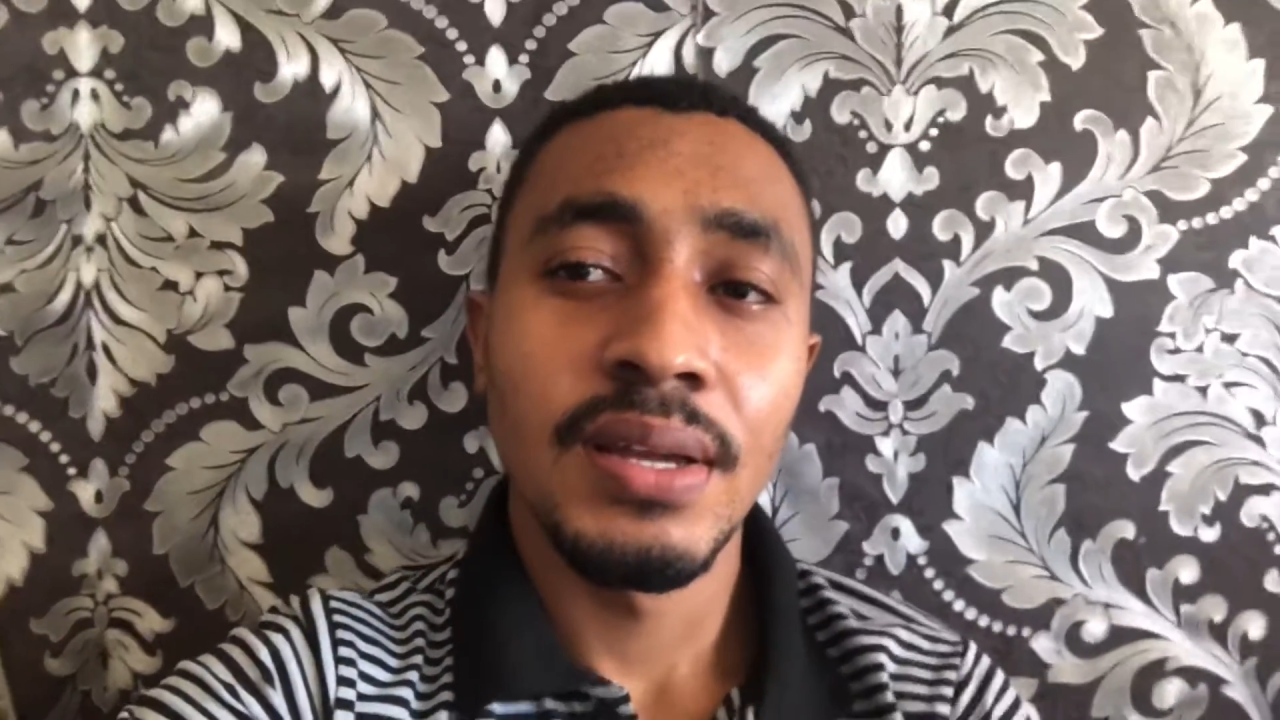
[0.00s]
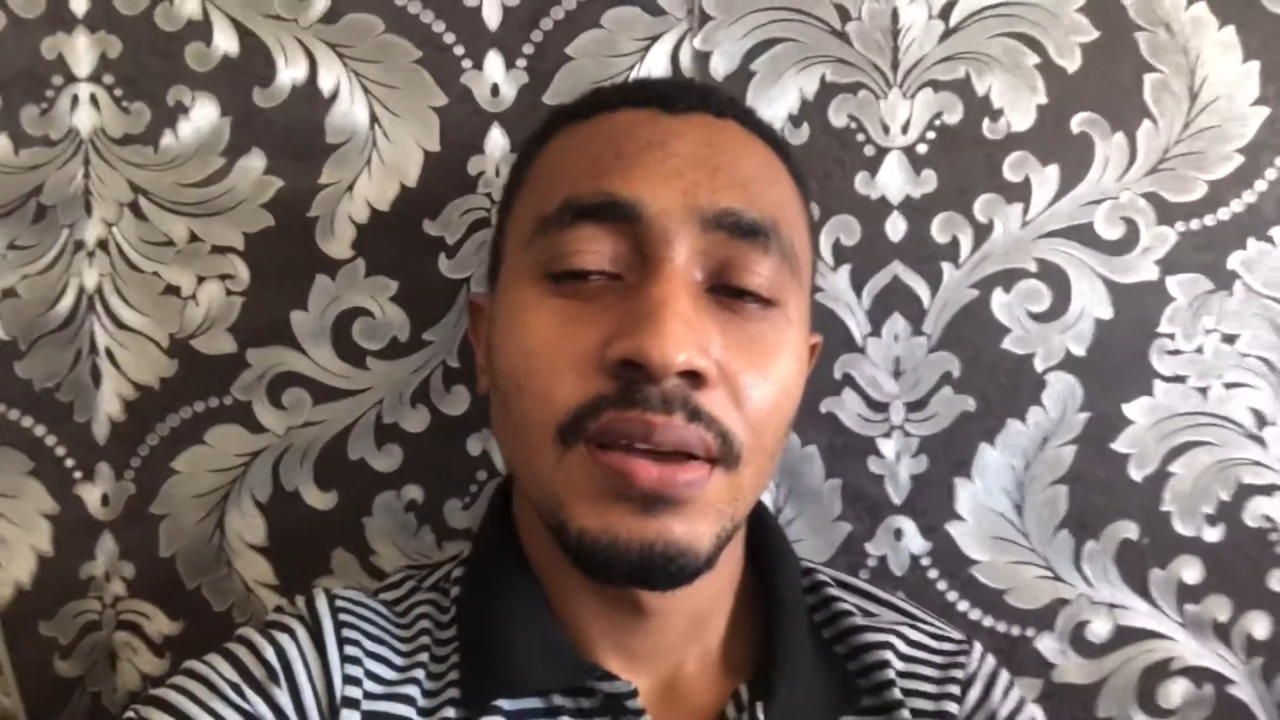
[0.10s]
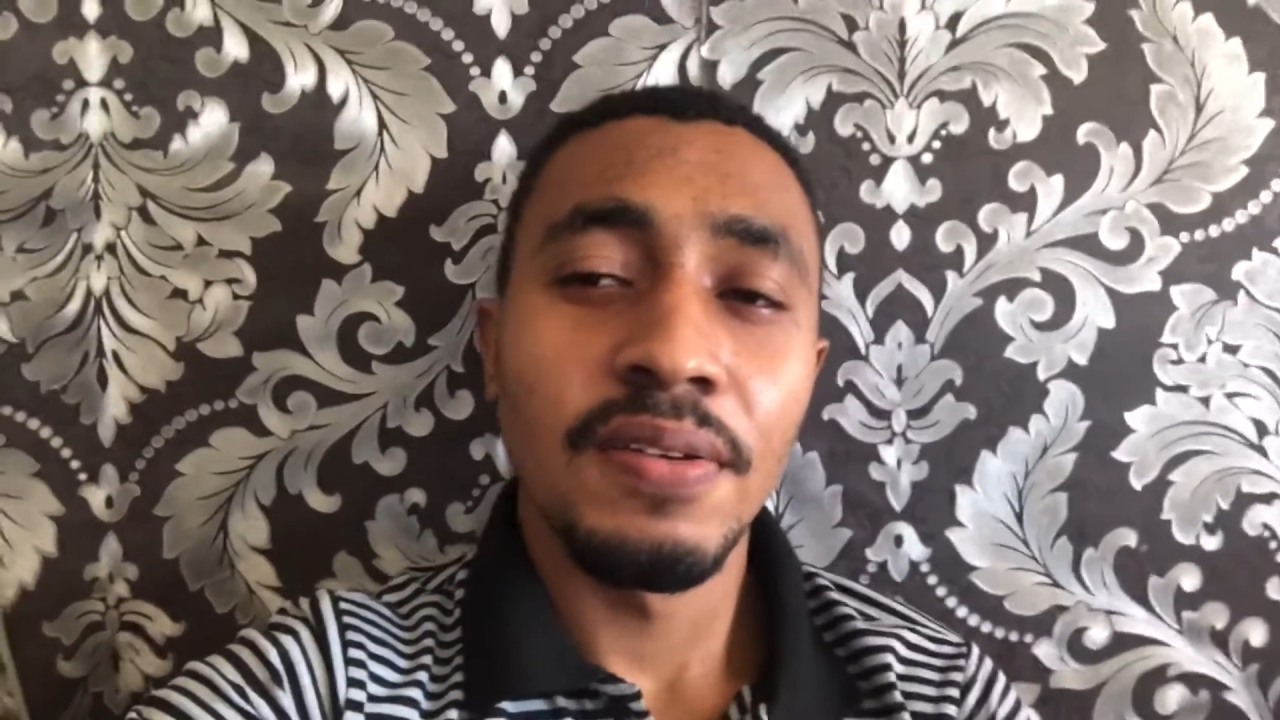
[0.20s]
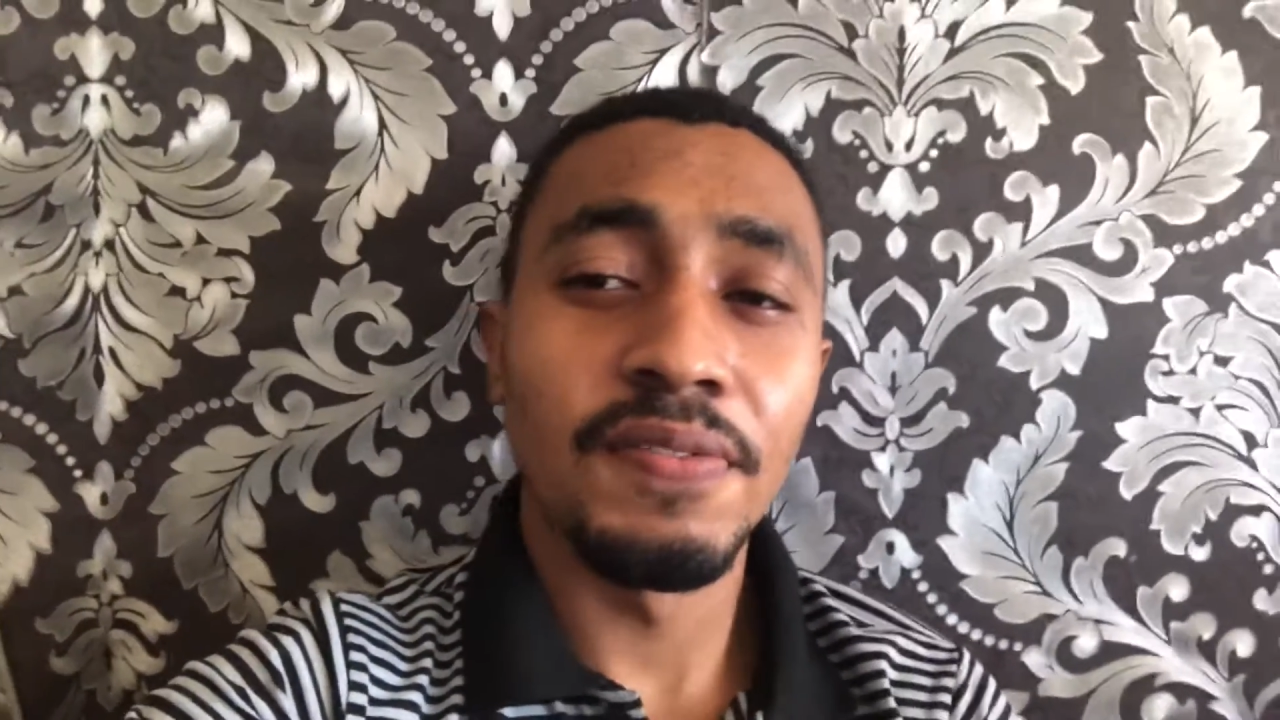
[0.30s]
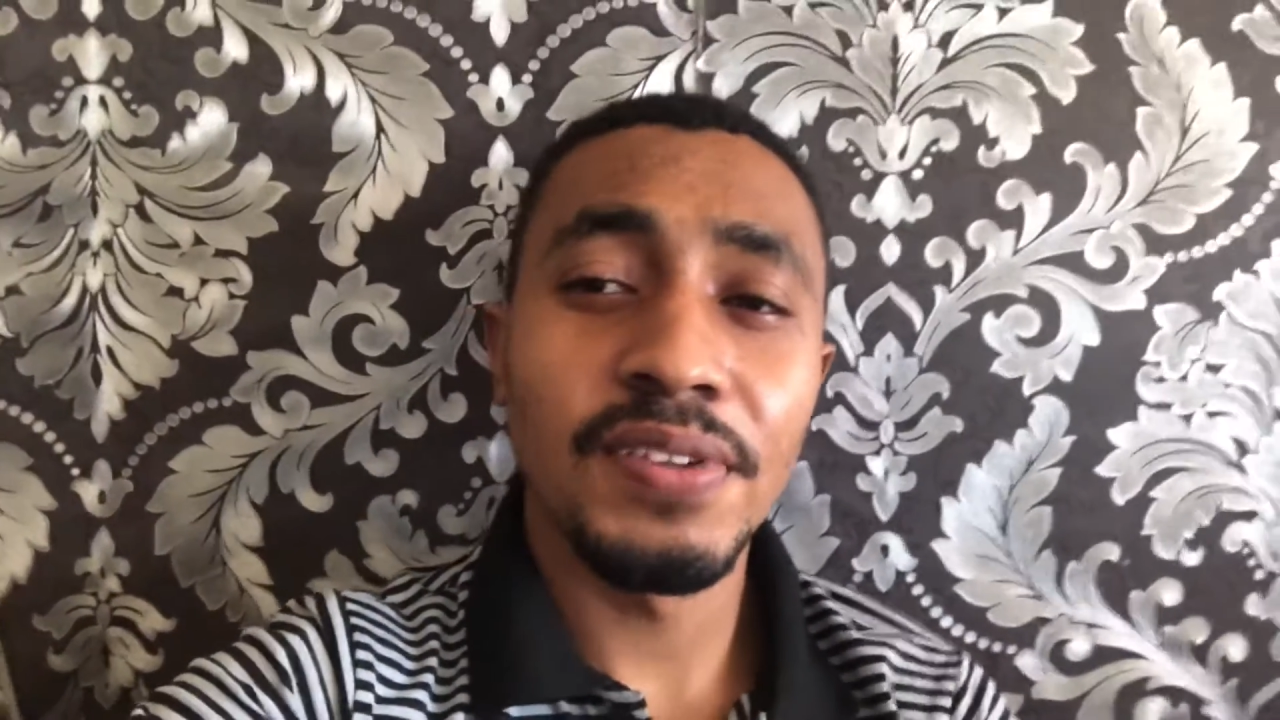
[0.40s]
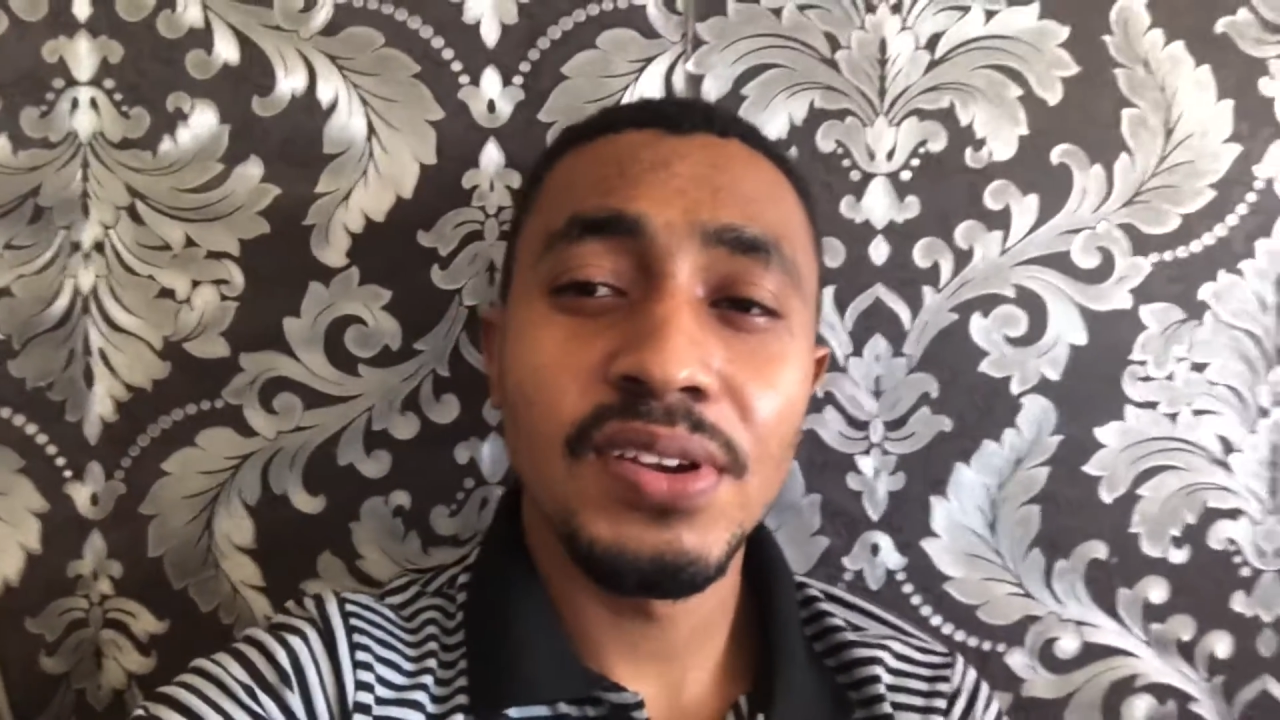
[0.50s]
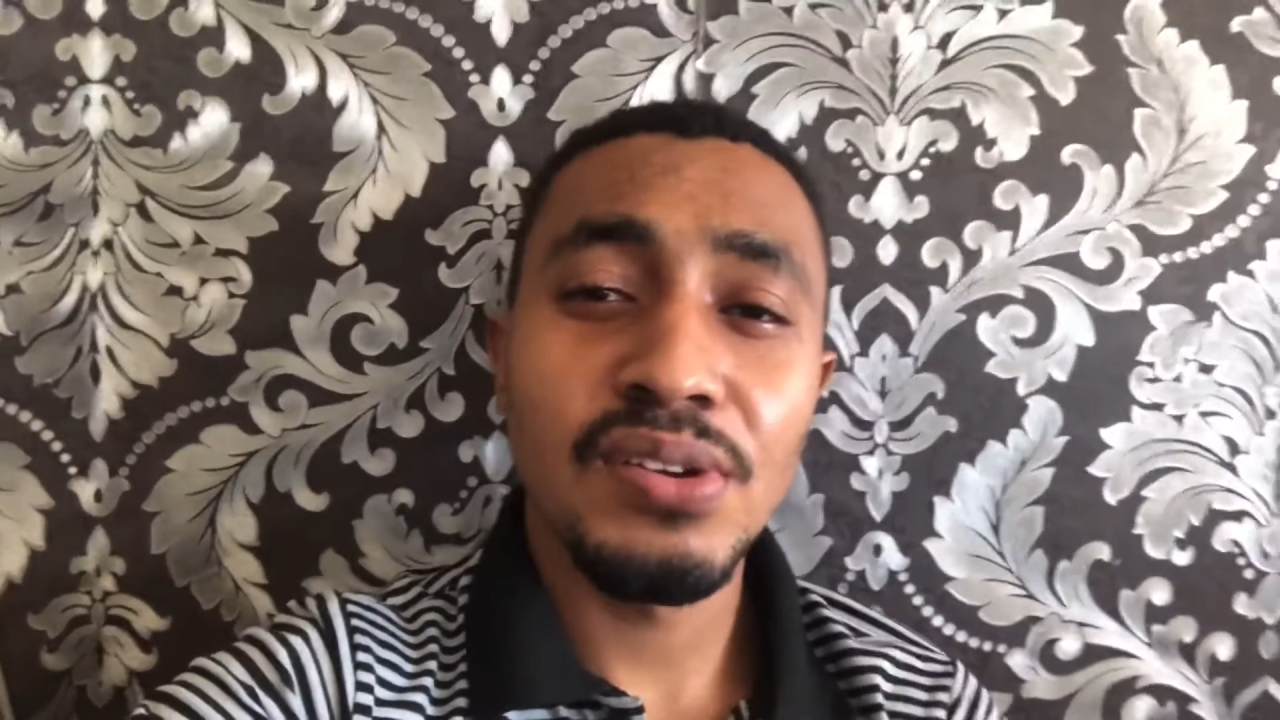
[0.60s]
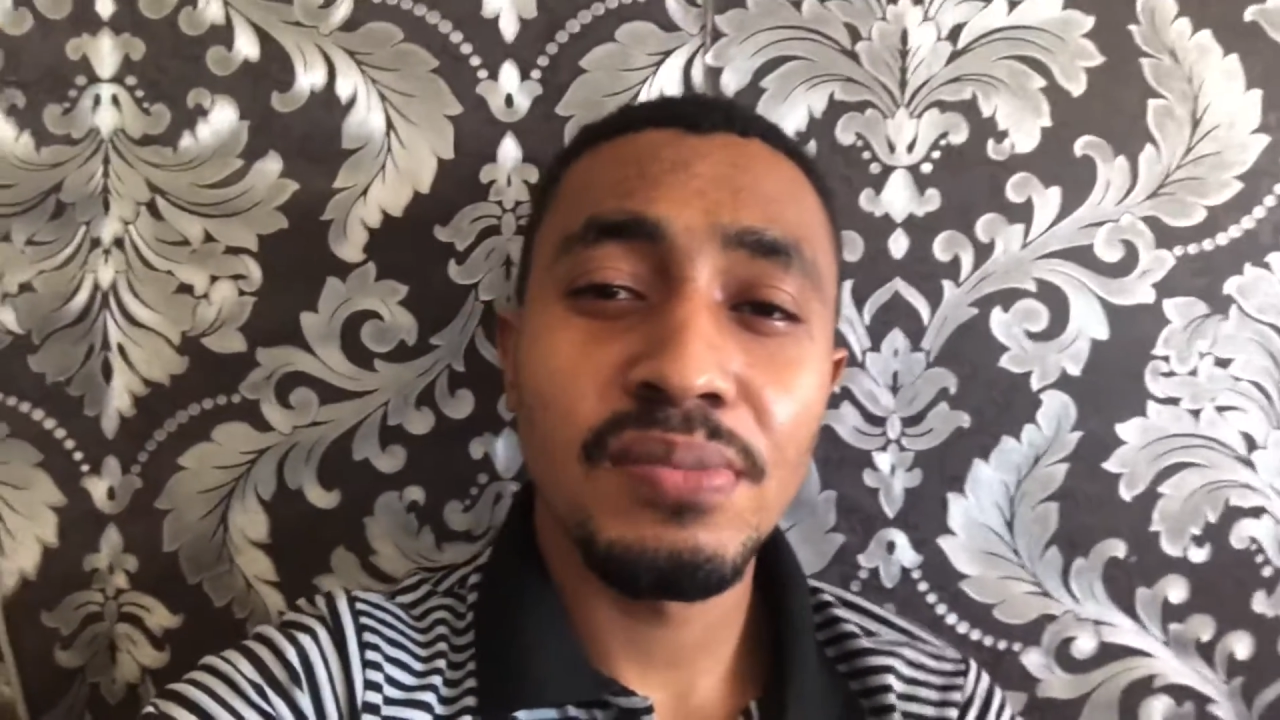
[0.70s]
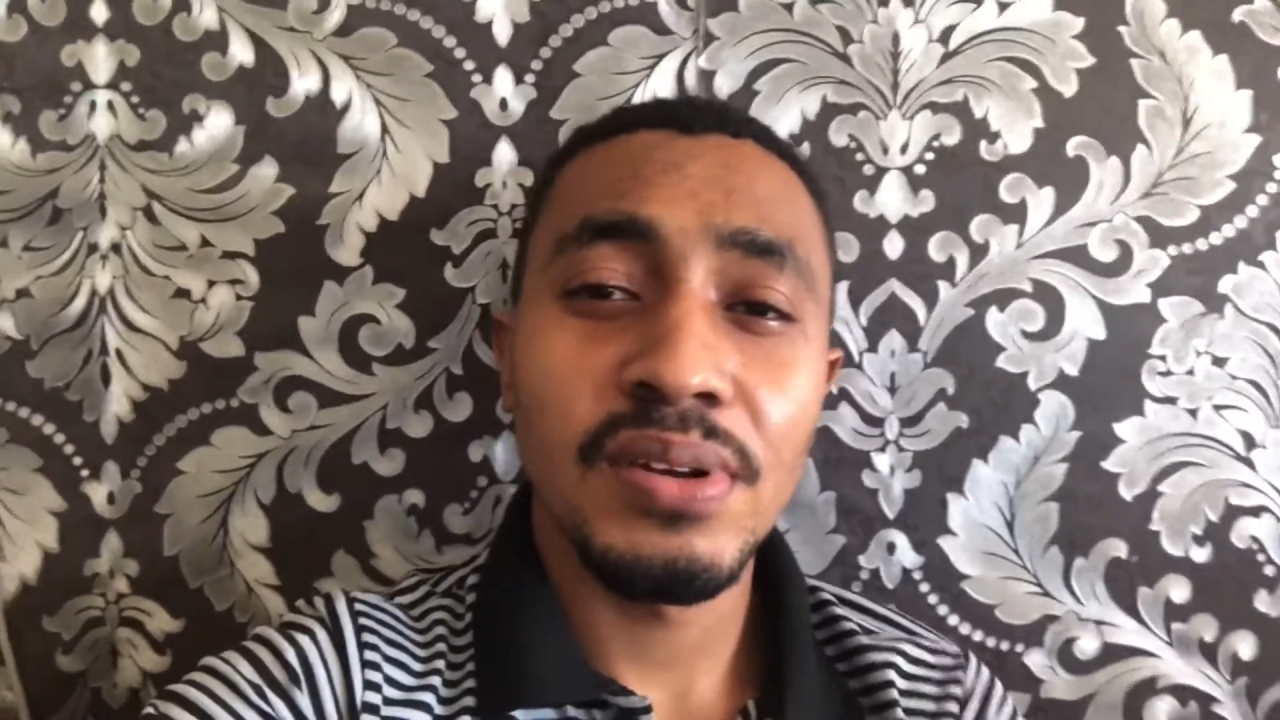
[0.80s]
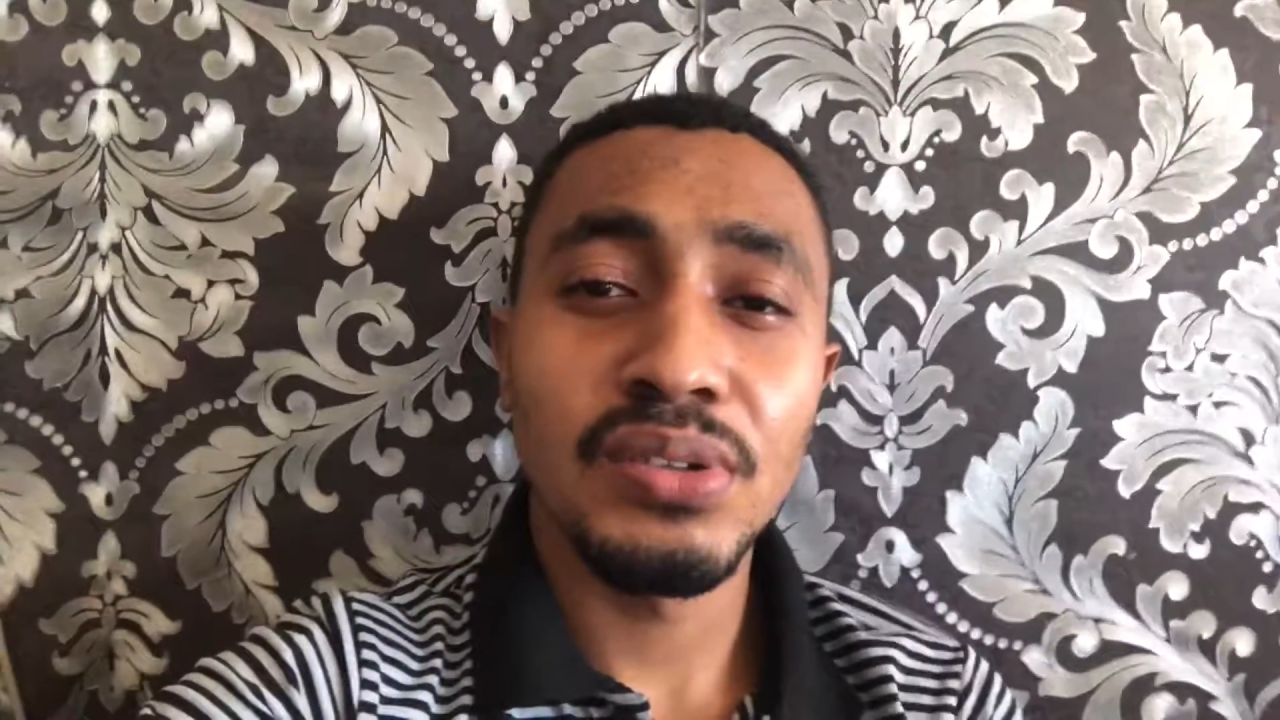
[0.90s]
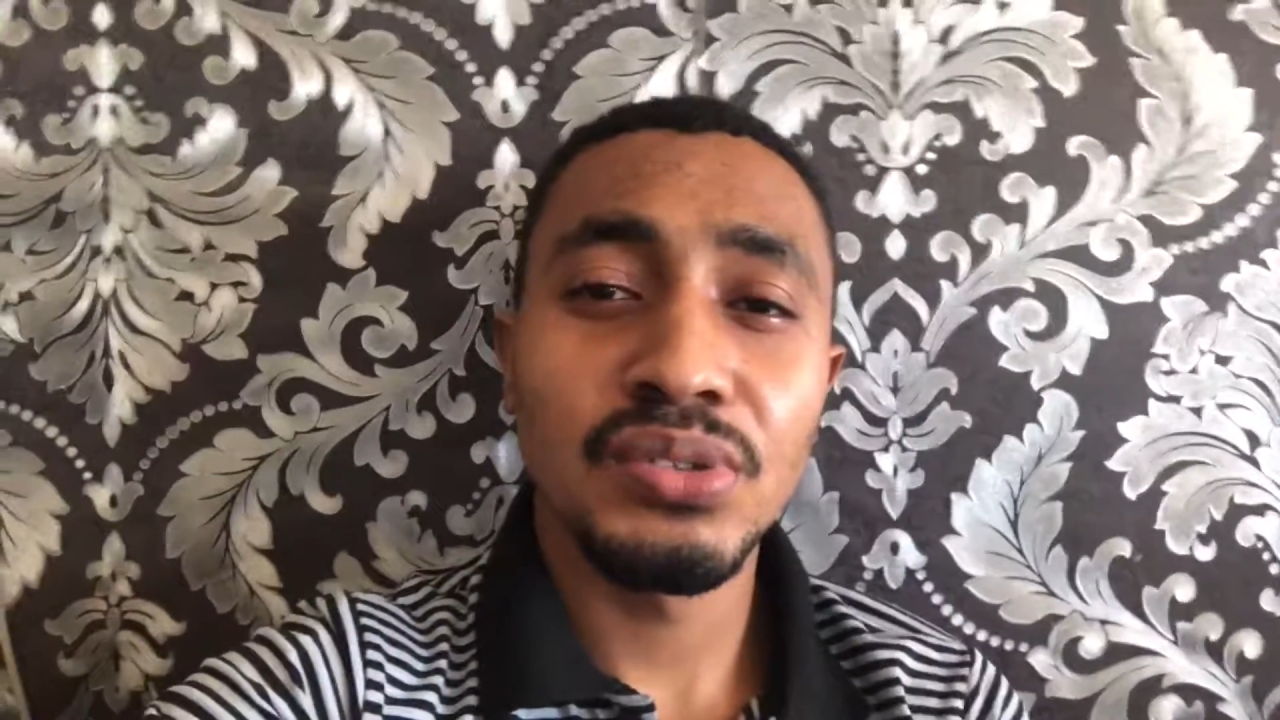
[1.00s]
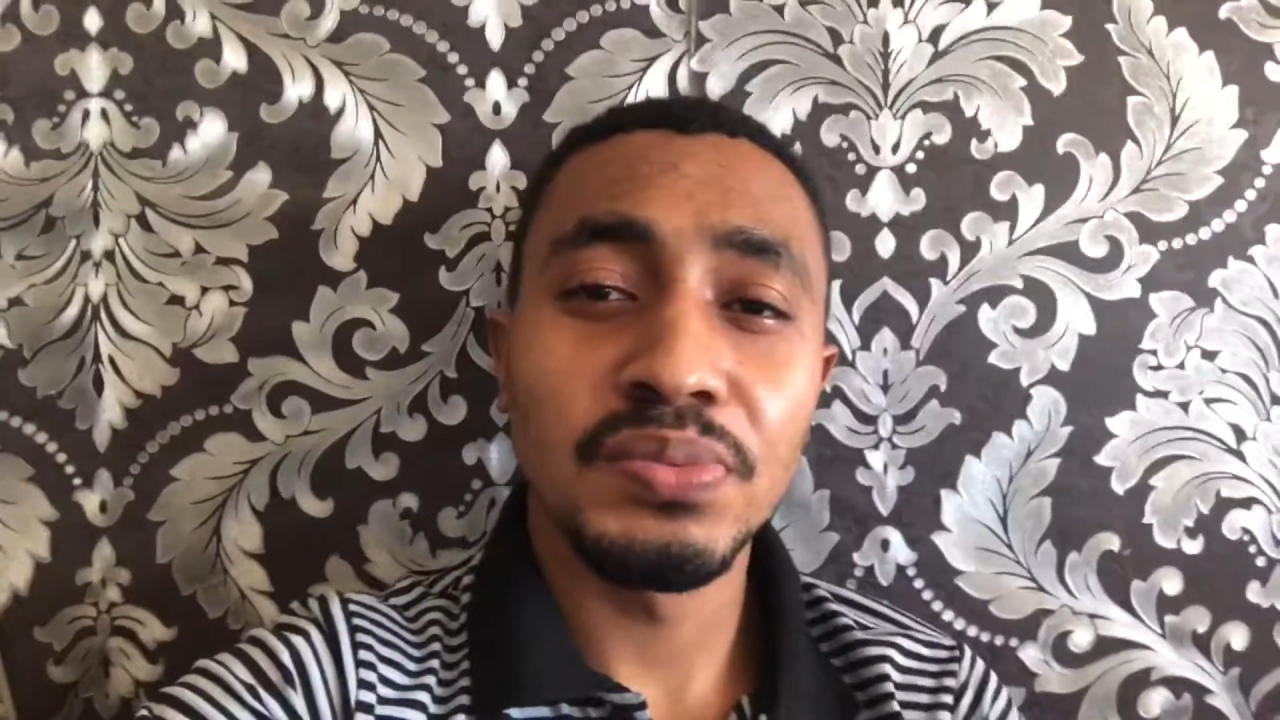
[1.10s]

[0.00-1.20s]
video on my youtube